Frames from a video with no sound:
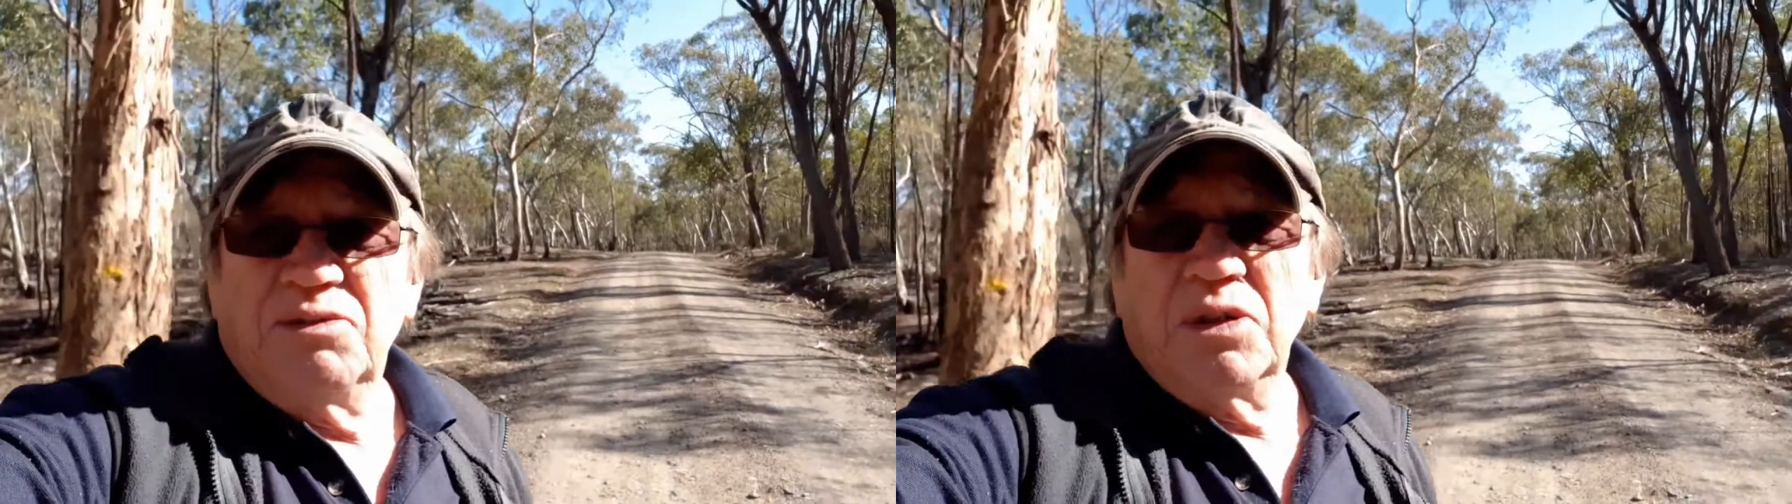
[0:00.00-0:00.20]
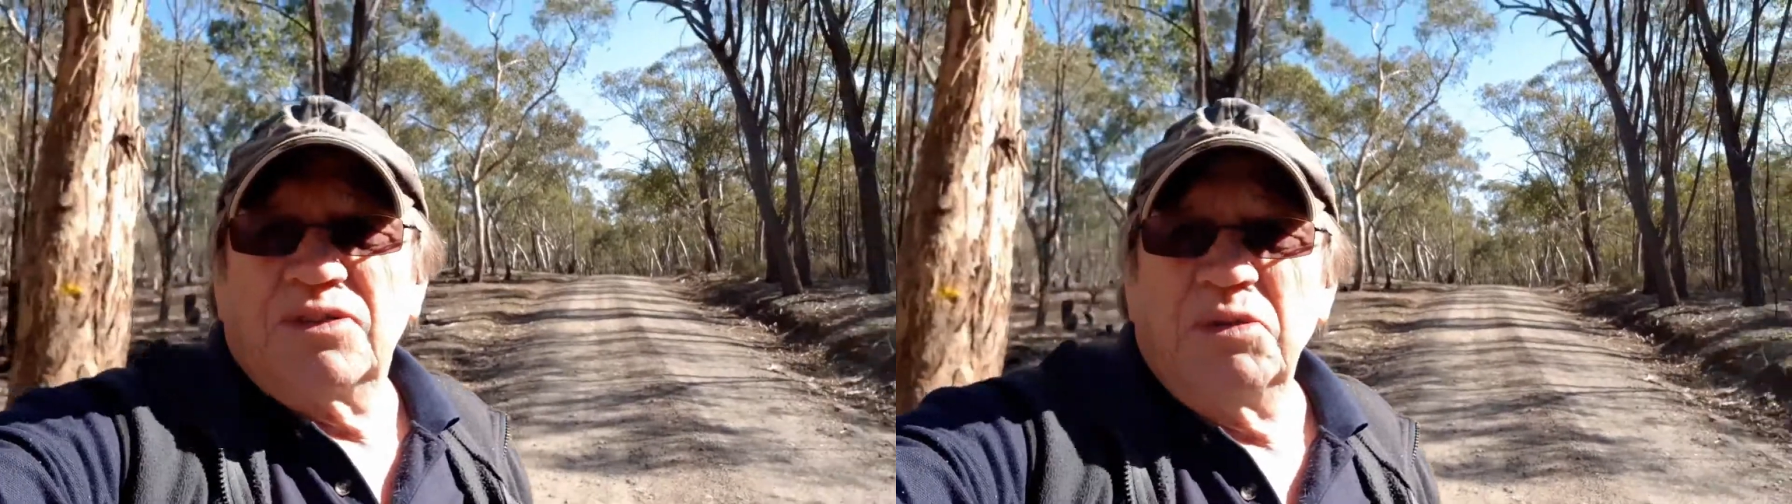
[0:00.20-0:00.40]

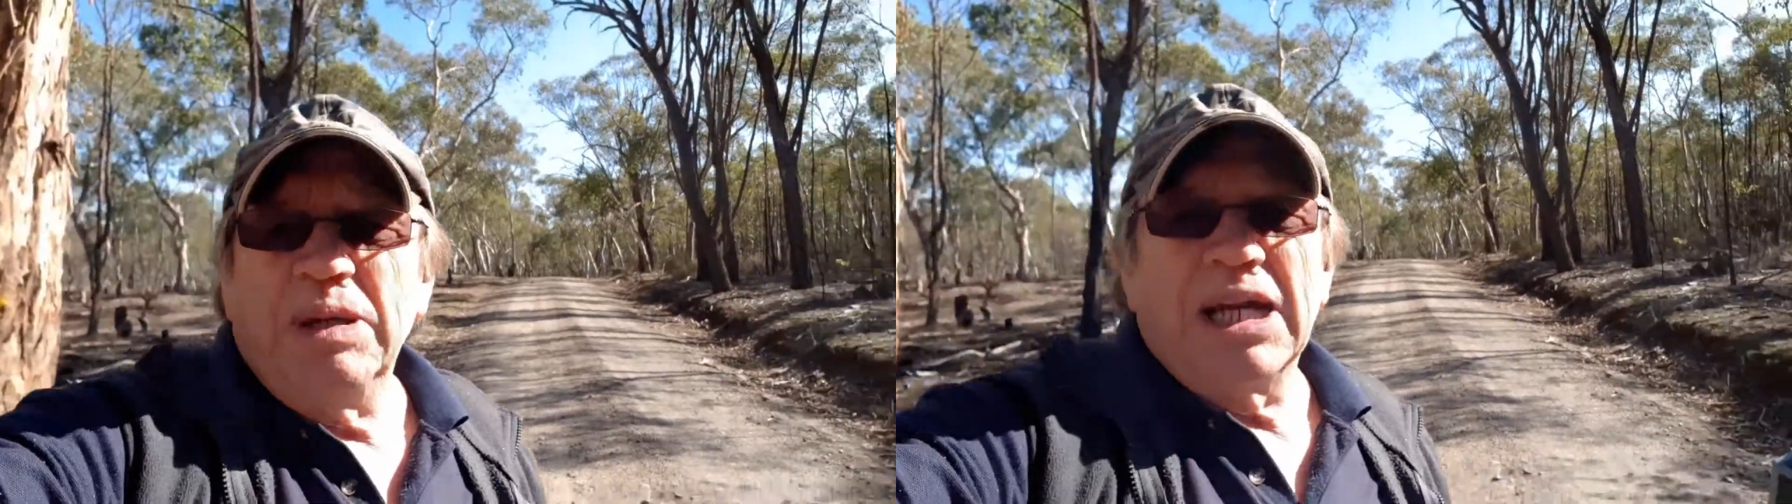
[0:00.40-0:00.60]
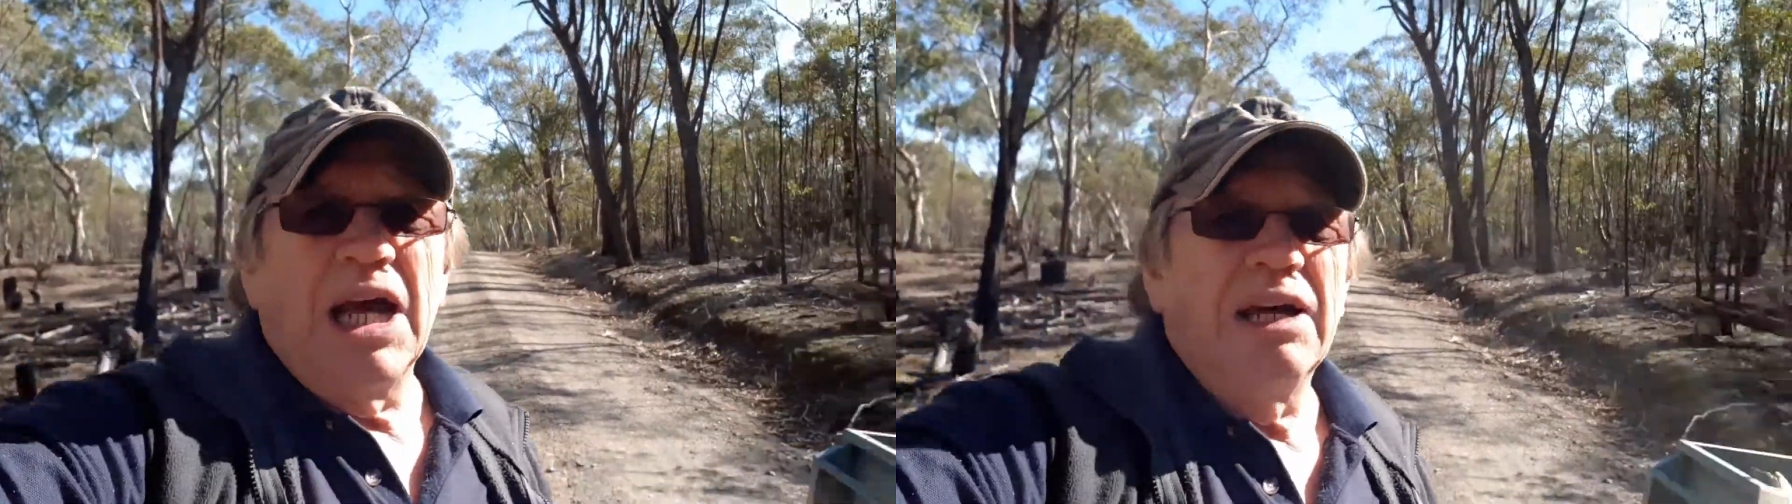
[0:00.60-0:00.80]
worked for
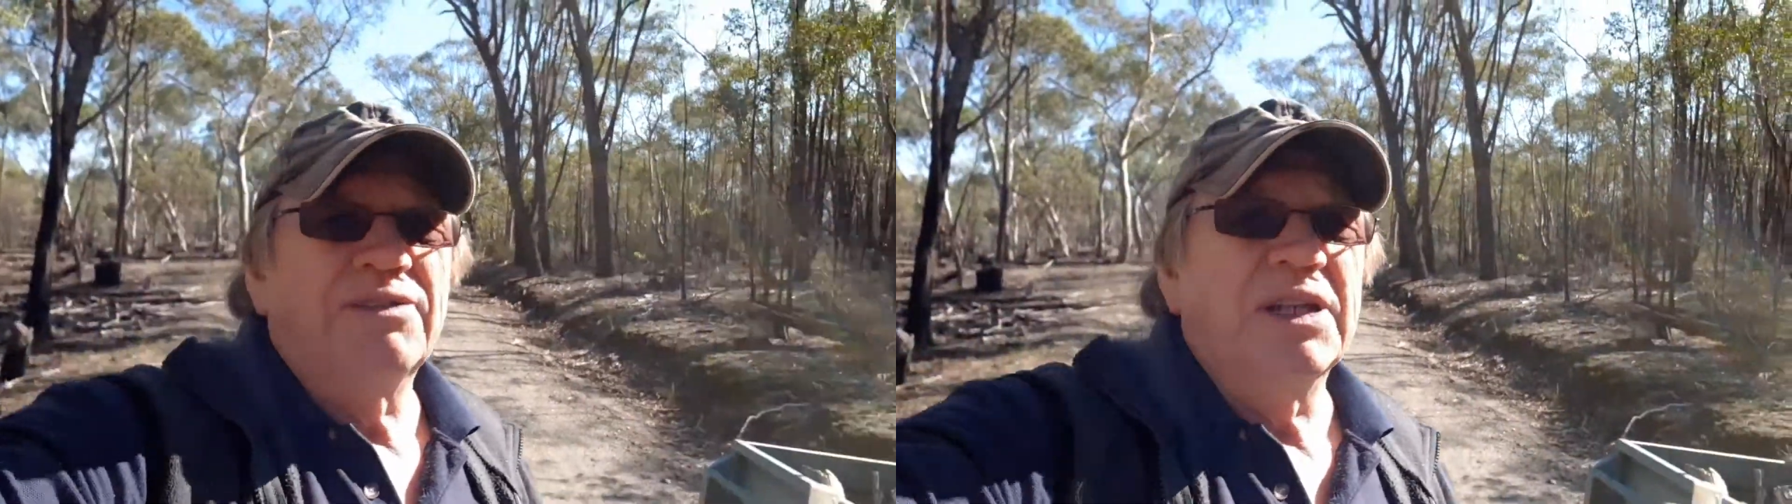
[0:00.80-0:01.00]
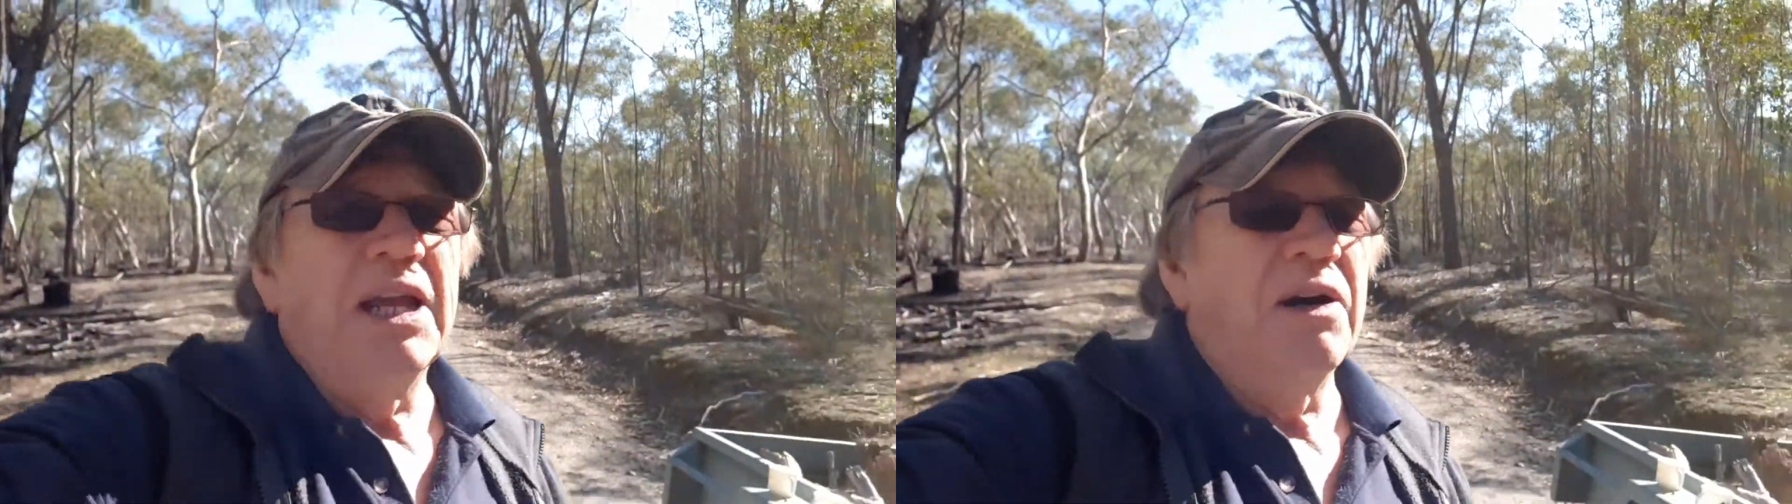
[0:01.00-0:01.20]
about half
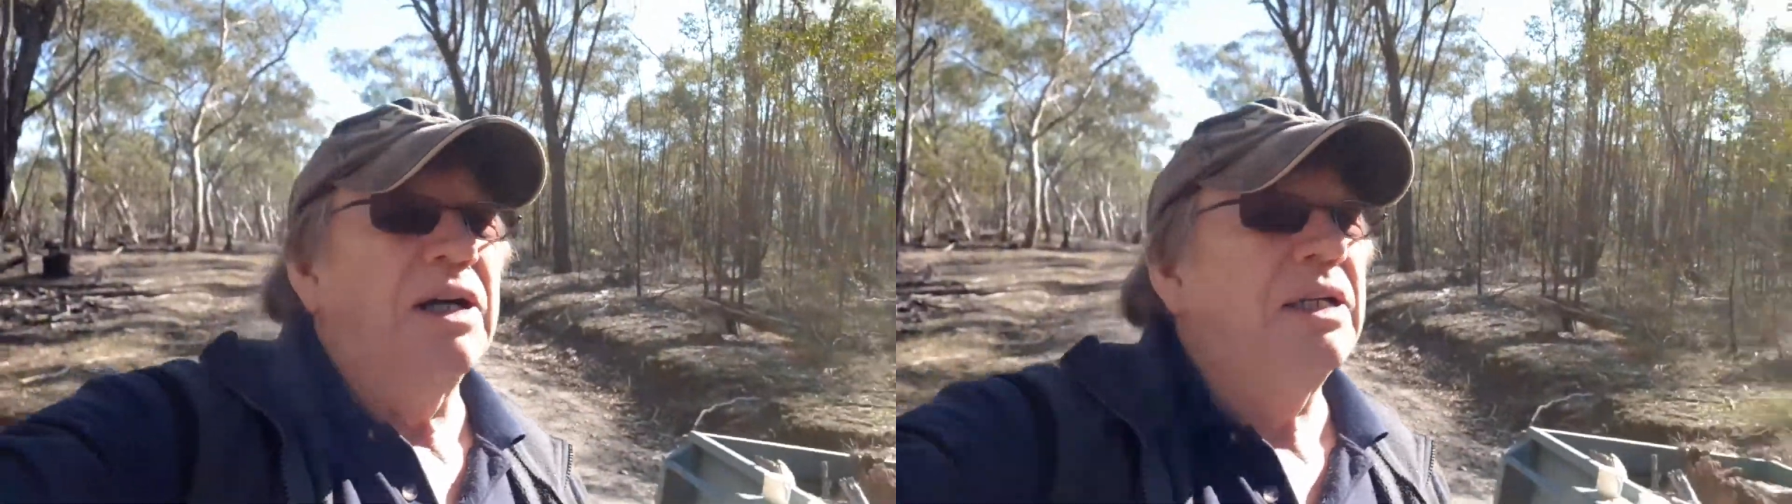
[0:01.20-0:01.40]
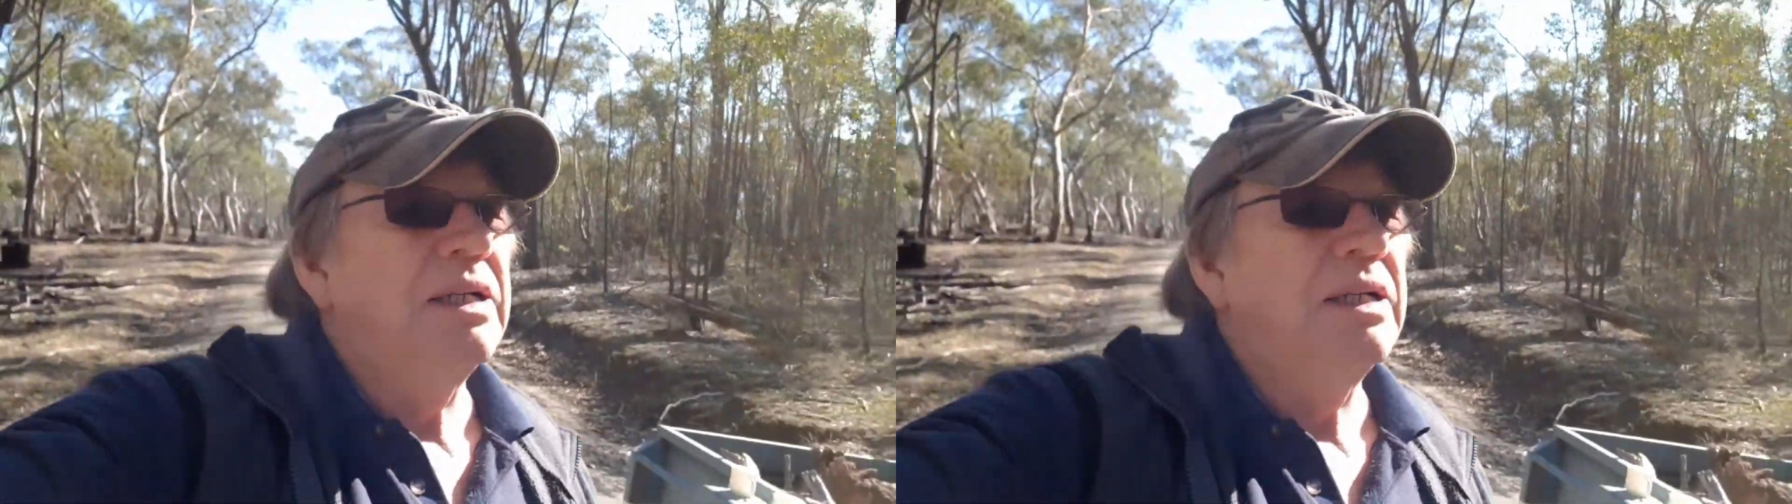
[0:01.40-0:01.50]
an hour.